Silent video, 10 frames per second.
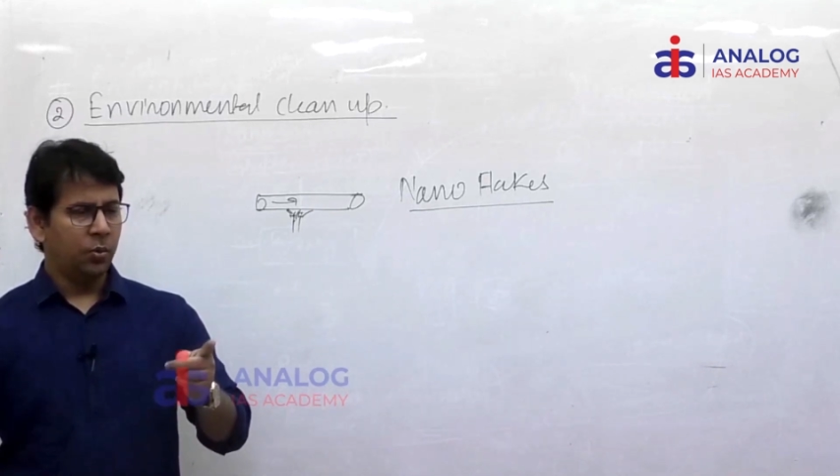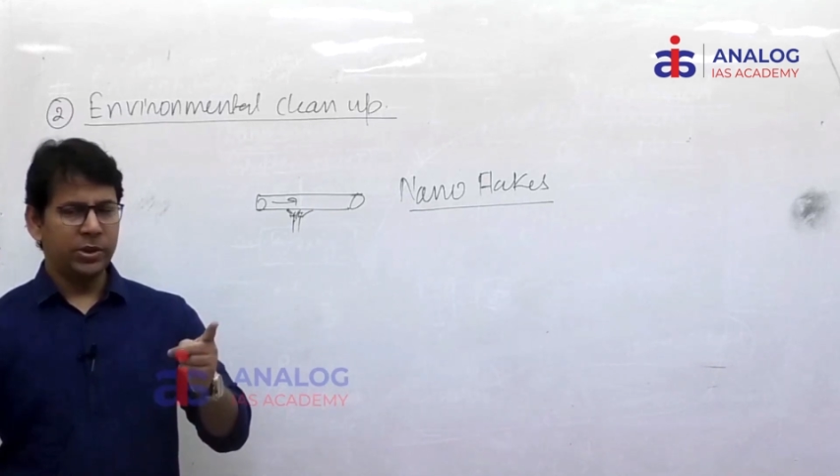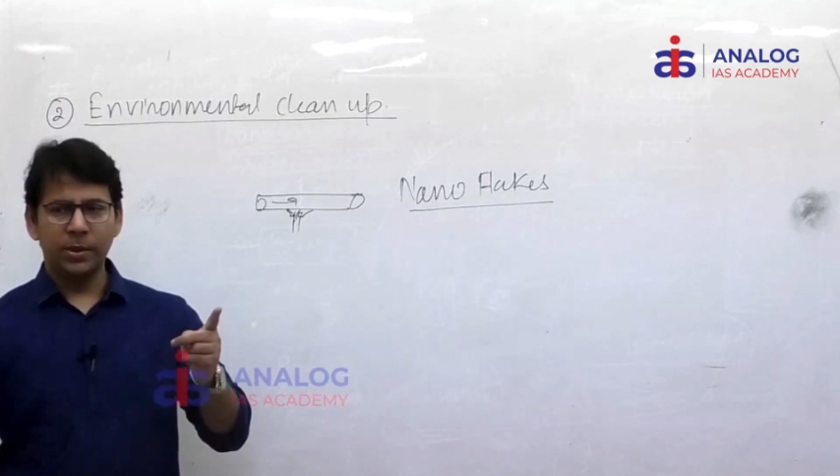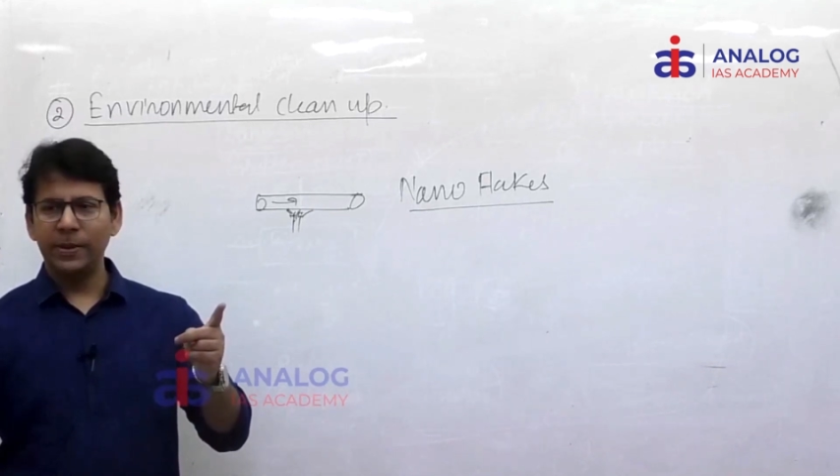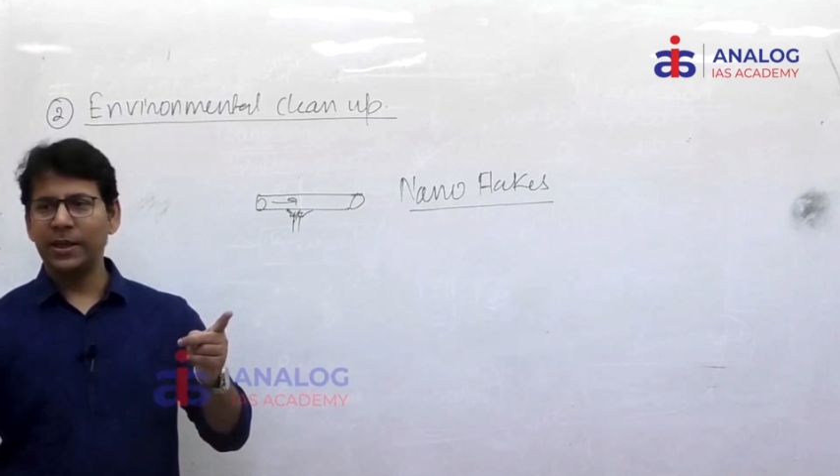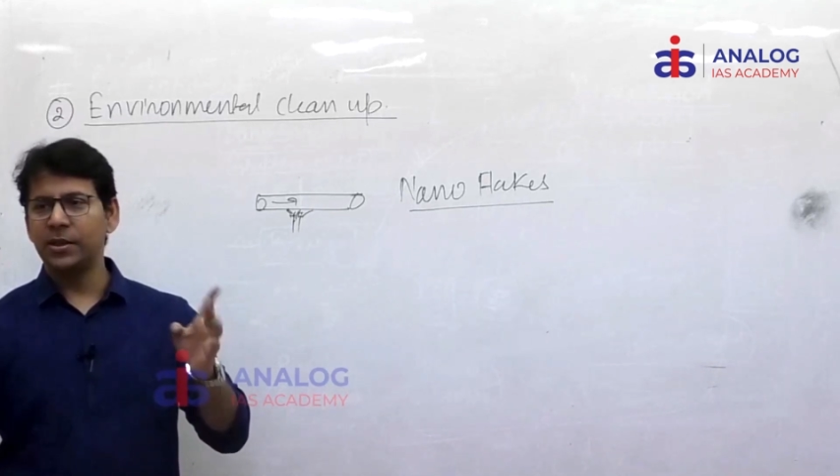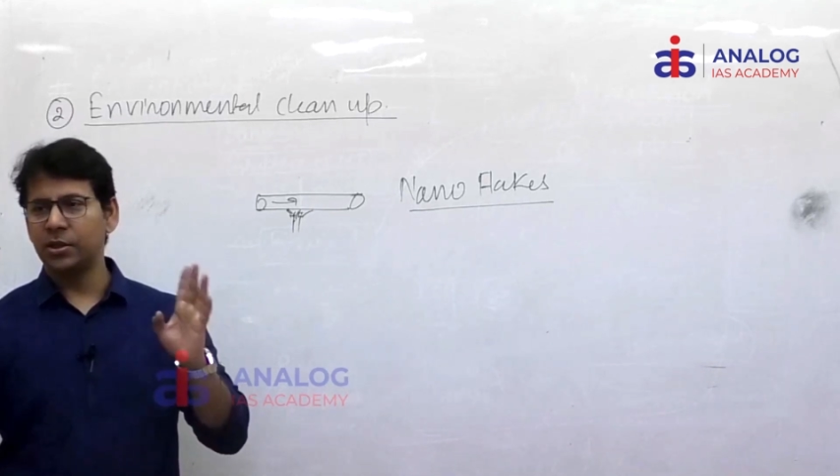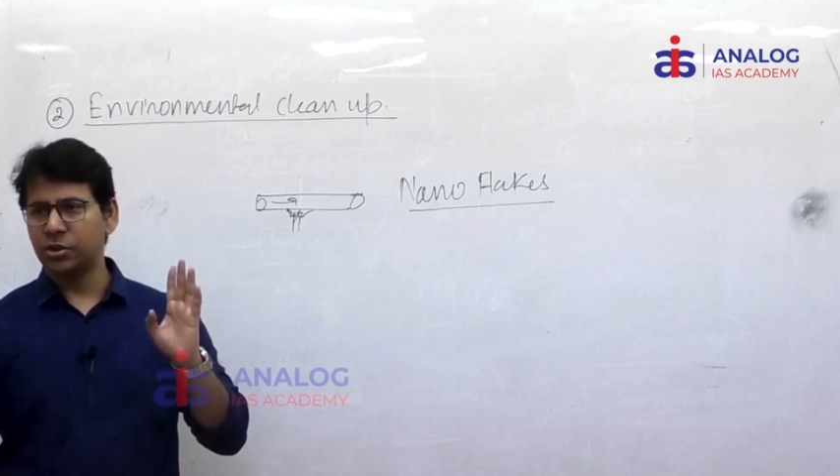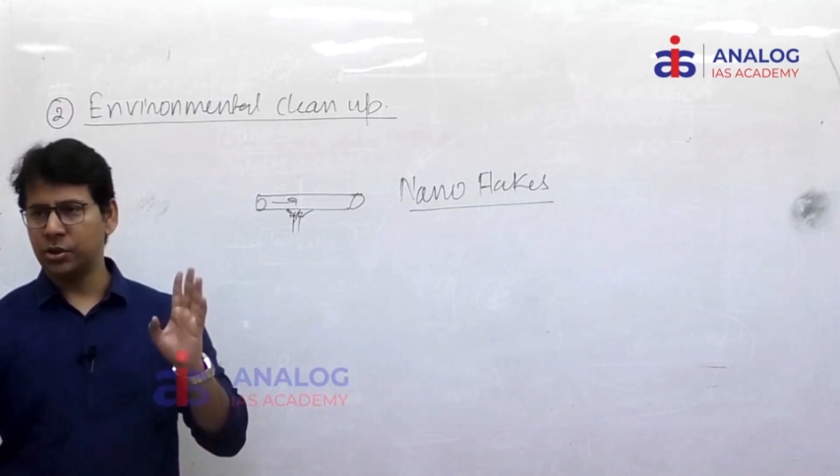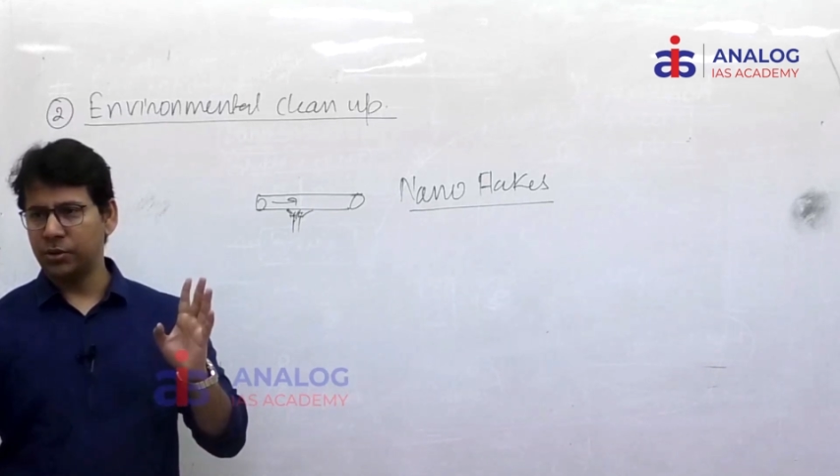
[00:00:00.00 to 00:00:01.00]
which are big
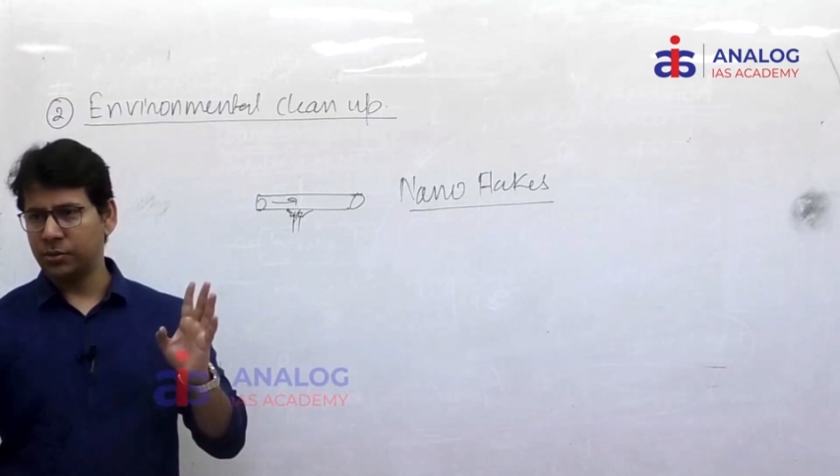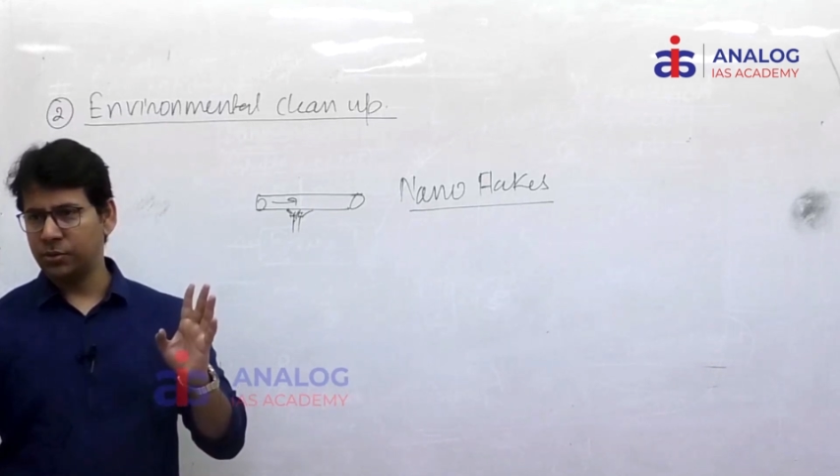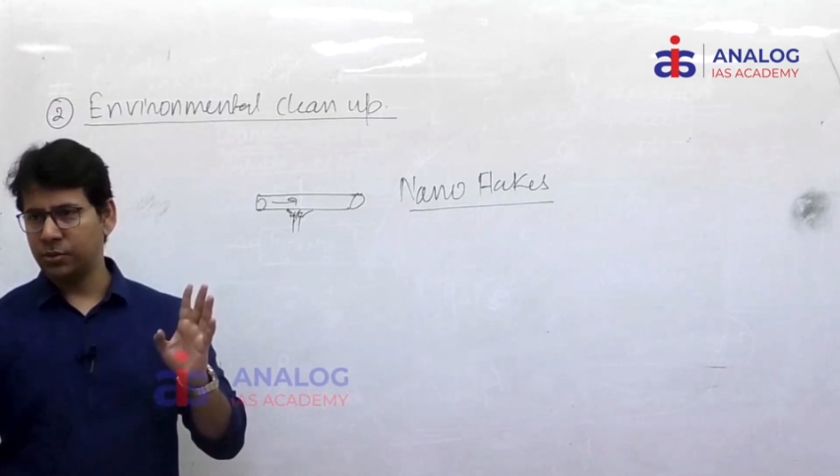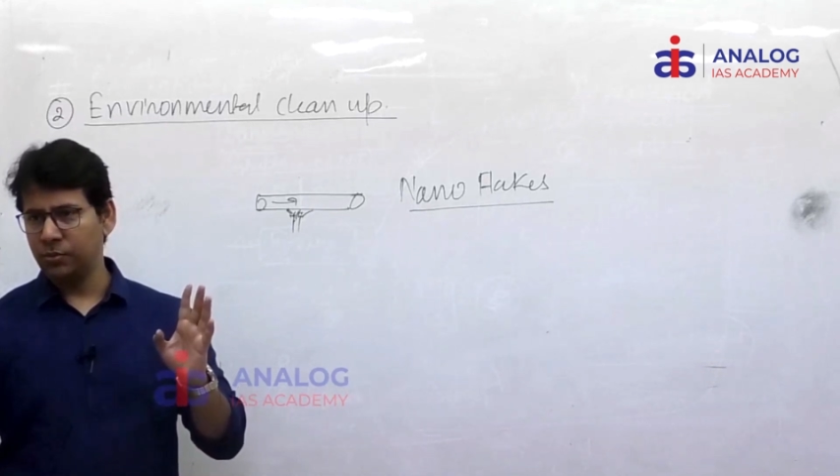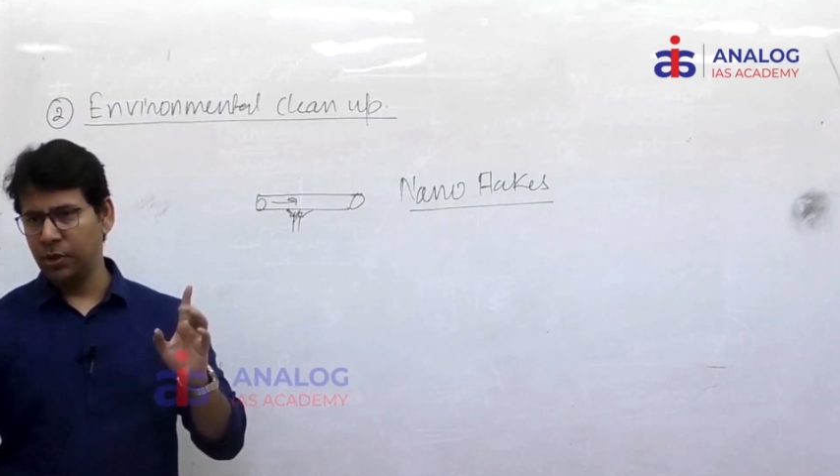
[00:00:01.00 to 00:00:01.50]
industries.